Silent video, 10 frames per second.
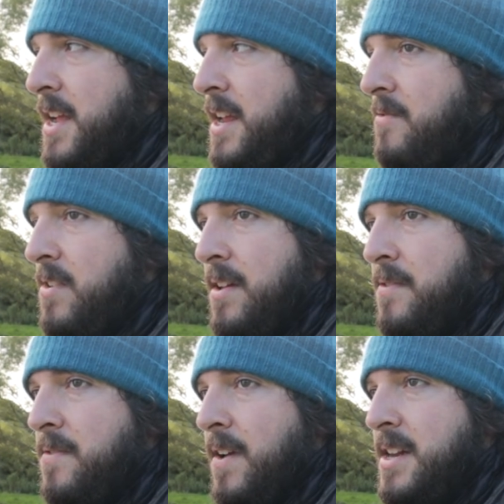even
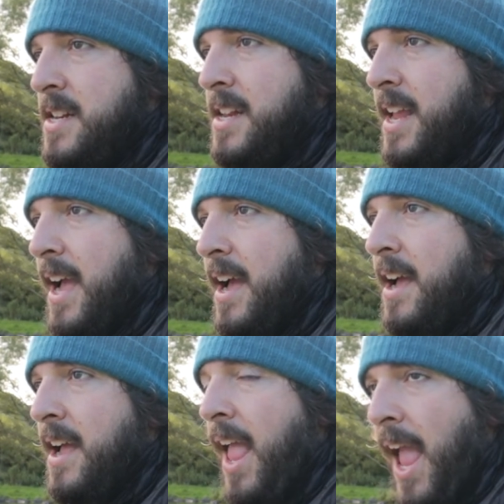if I didn't get
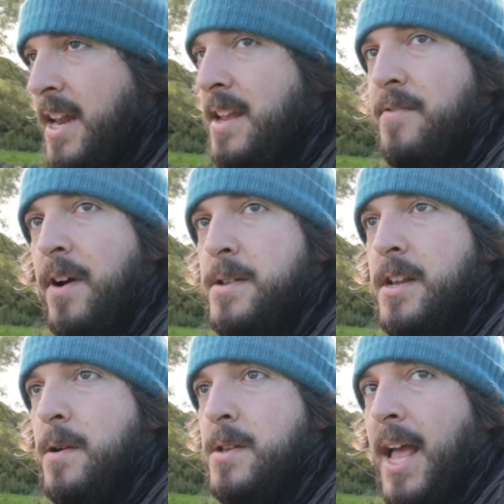any
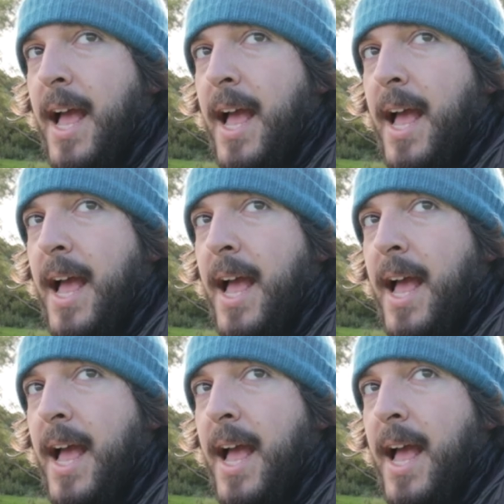photos